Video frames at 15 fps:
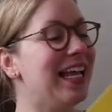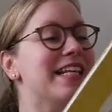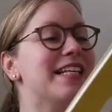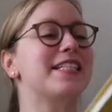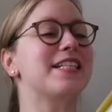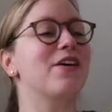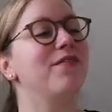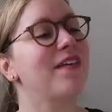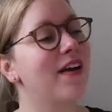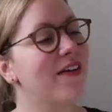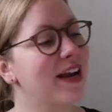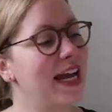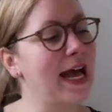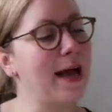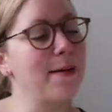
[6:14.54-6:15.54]
so
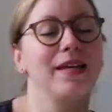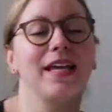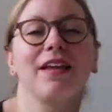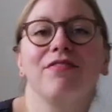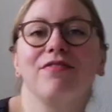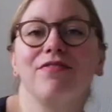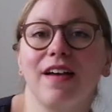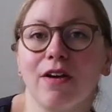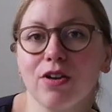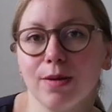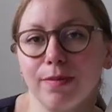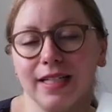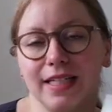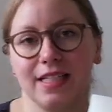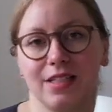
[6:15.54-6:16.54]
very happy and very
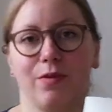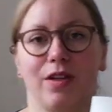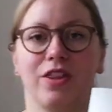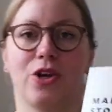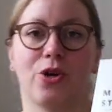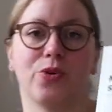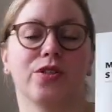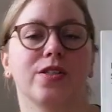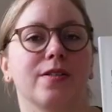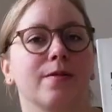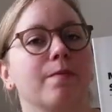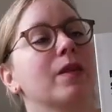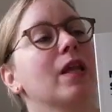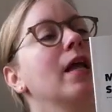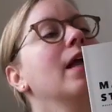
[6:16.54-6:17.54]
pleased with those.
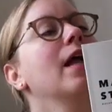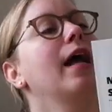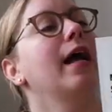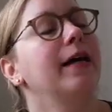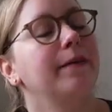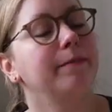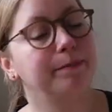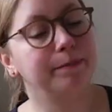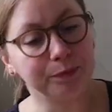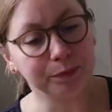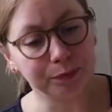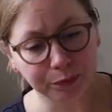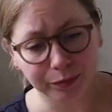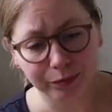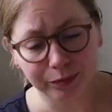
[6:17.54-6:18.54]

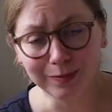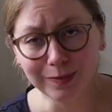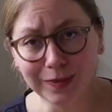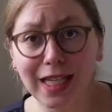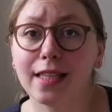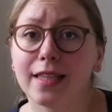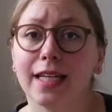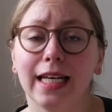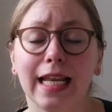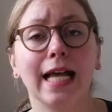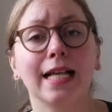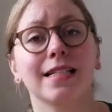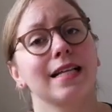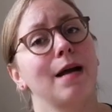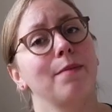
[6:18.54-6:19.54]
The
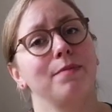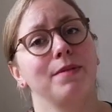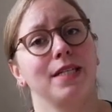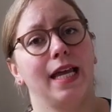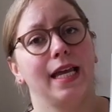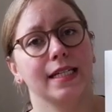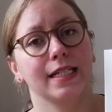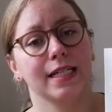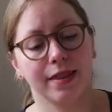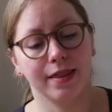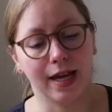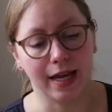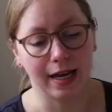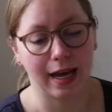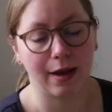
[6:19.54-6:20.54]
last update
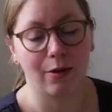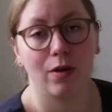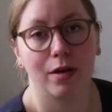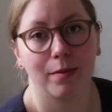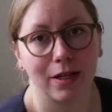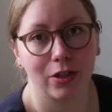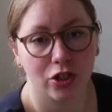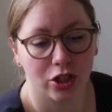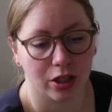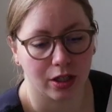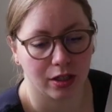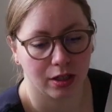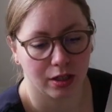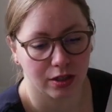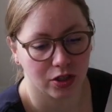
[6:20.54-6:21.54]
that I want to
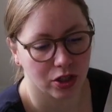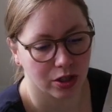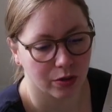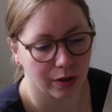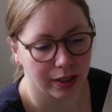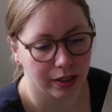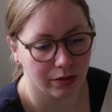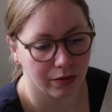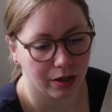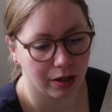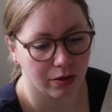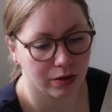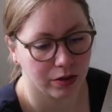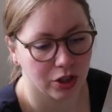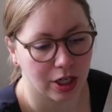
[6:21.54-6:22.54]
mention, just quickly
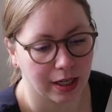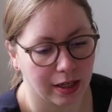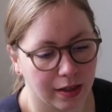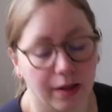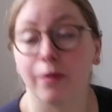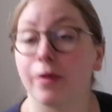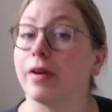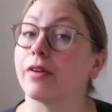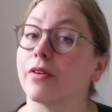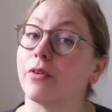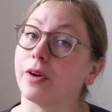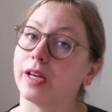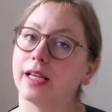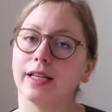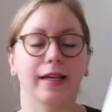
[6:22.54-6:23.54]
checking that we're
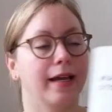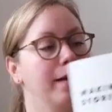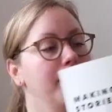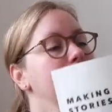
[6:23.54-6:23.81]
recording, yeah,